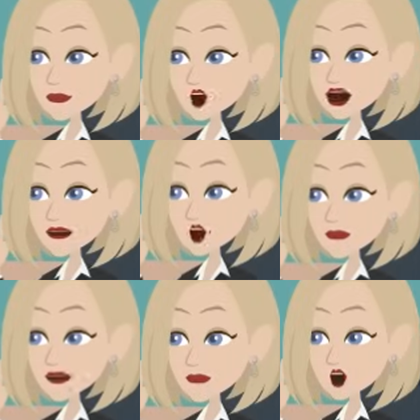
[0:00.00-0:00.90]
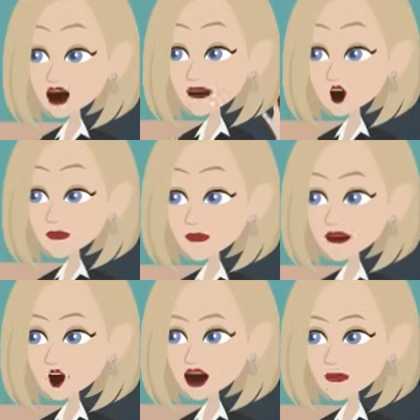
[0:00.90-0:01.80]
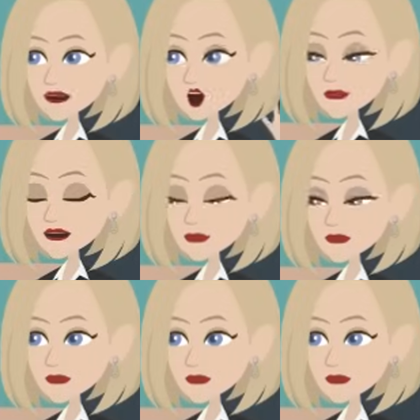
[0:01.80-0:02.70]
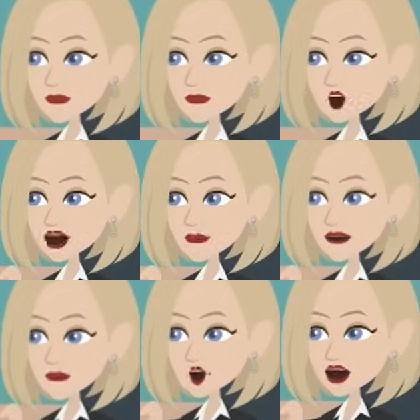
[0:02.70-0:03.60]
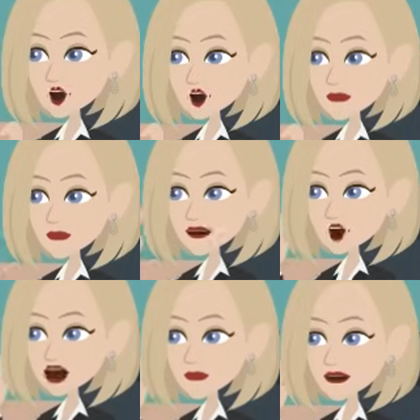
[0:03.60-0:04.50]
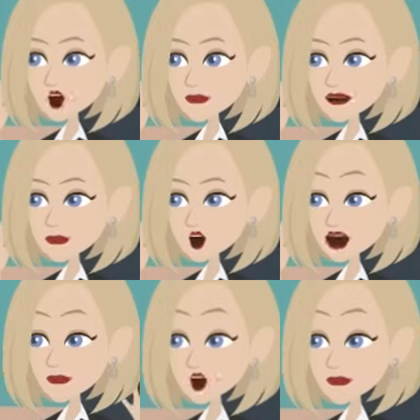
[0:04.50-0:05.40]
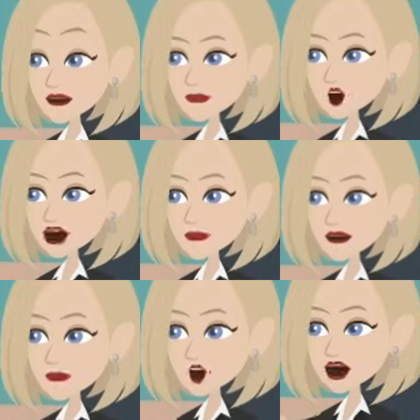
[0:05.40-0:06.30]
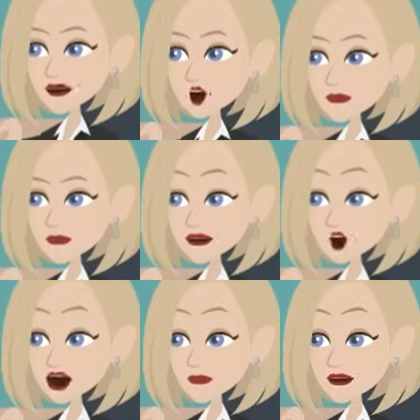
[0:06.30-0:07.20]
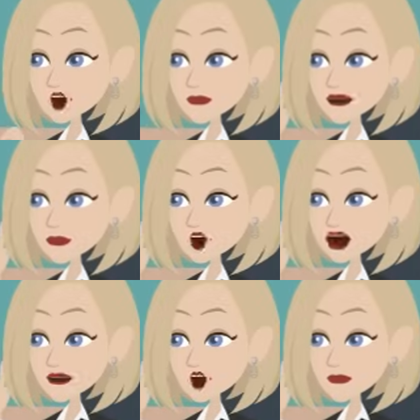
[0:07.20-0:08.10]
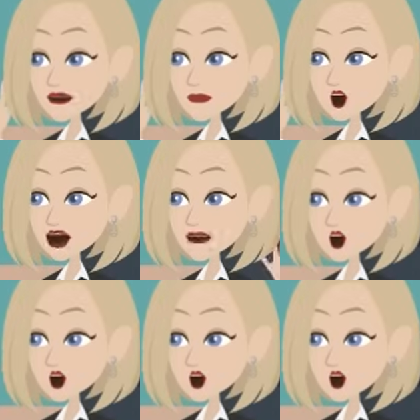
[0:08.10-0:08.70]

It might take a little effort at first, but soon you will find yourself choosing the right verb form naturally, without even thinking about it.